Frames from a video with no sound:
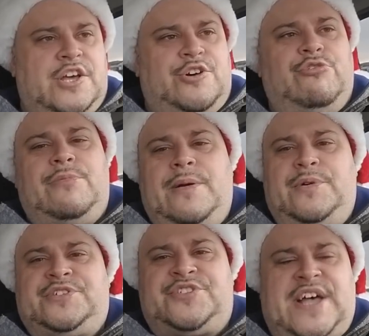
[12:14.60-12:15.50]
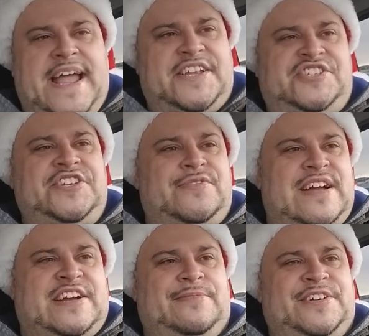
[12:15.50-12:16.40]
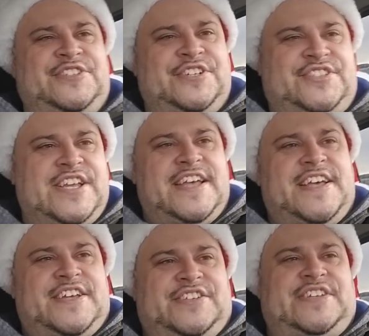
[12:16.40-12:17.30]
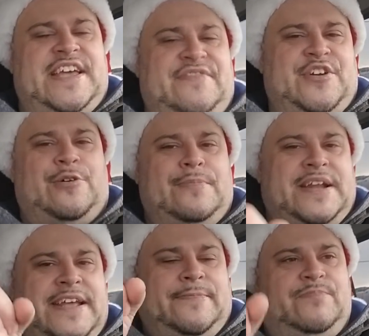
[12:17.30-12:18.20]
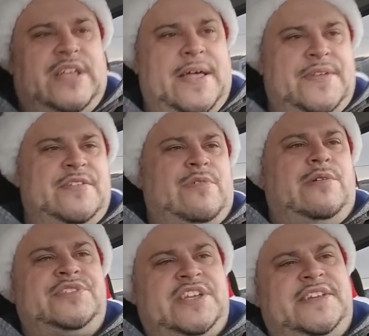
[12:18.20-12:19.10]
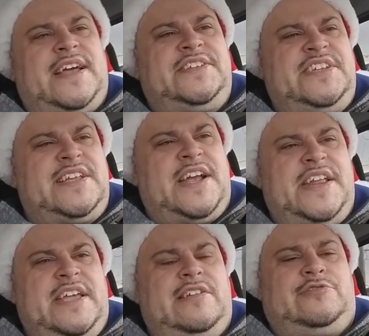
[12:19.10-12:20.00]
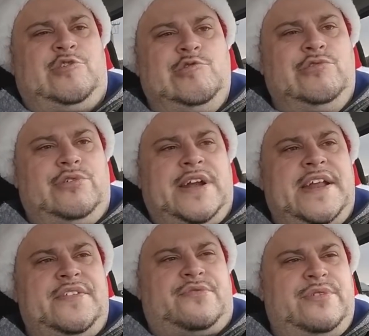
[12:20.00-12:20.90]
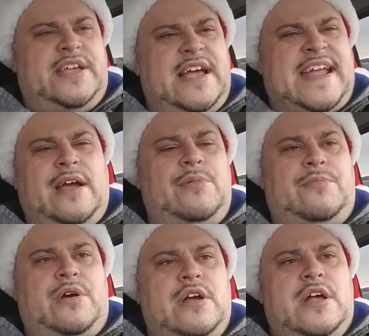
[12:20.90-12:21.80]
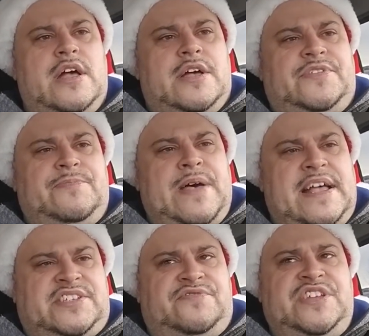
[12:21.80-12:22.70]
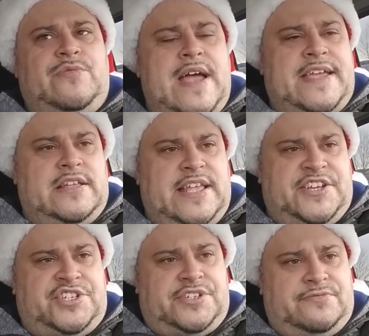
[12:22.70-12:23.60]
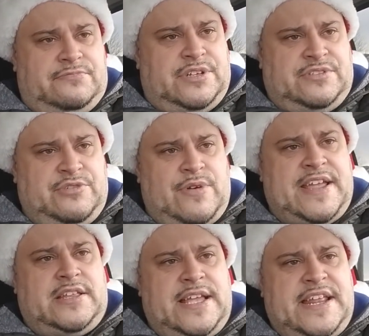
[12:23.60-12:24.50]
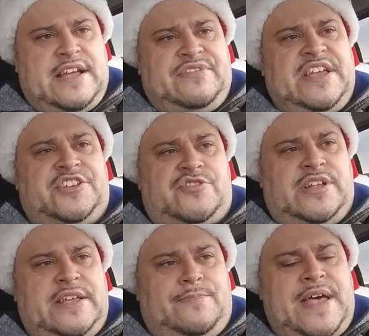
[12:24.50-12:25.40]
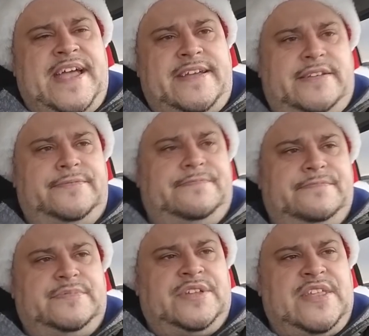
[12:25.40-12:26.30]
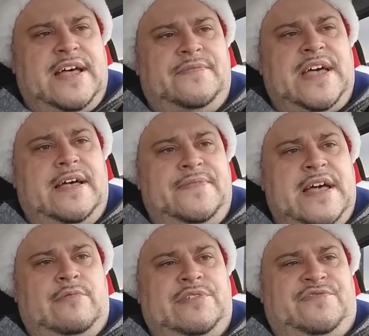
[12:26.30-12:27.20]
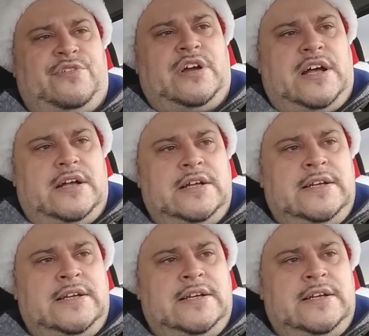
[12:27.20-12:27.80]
Who remembers those ING Direct commercials? Save your money. And then what was it, in 1992 or 93? I can't remember. The massive deregulating of the Australian bank, and that one for I